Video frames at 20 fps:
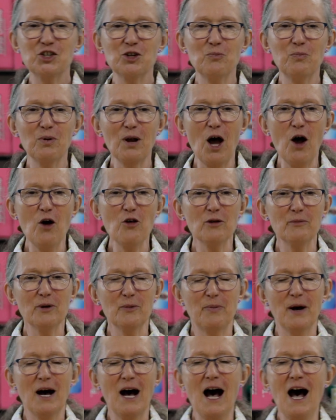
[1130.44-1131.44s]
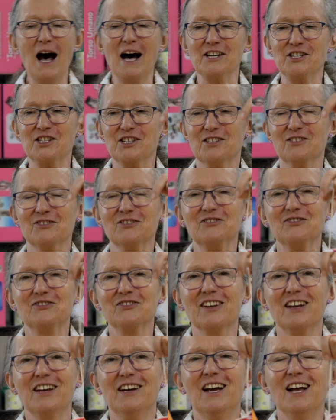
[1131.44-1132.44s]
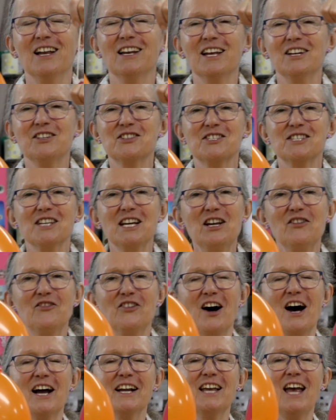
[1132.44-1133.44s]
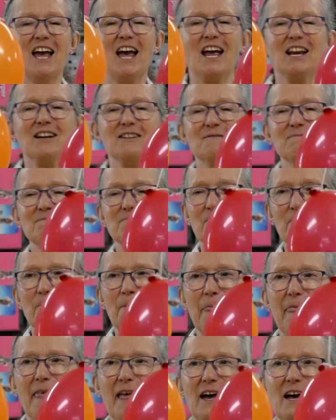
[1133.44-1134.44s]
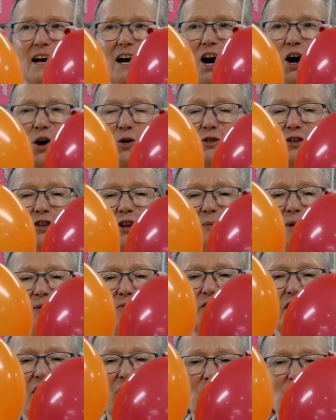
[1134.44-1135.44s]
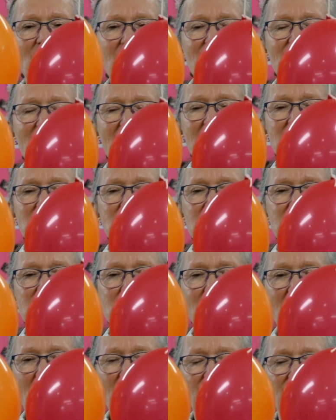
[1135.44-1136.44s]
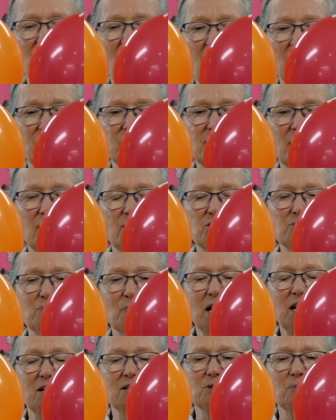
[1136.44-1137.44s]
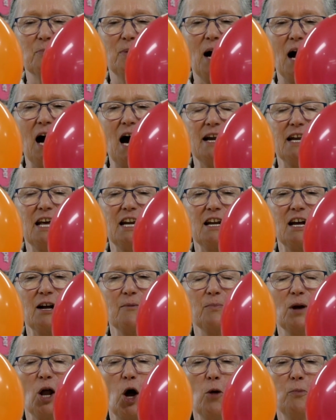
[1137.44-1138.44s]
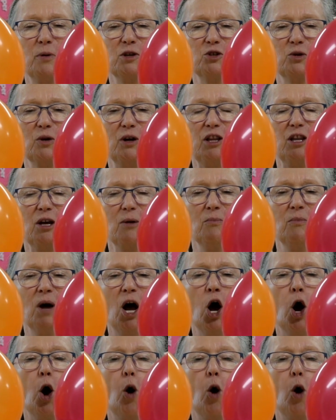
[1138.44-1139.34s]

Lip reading: to blow them apart? Let's see if I can. Holding them in front of my face about 5 centimetres apart, and I blow between them.